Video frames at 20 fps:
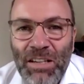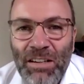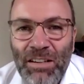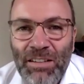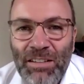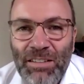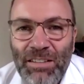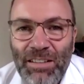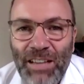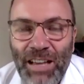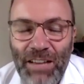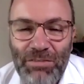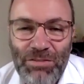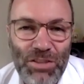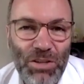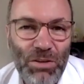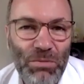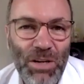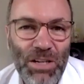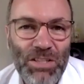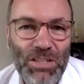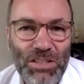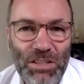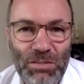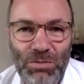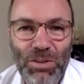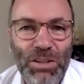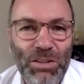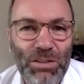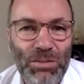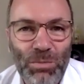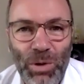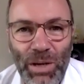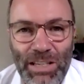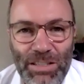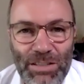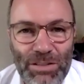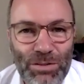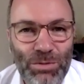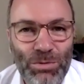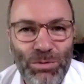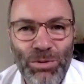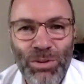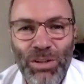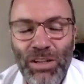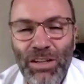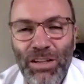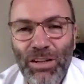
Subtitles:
have so much different ways to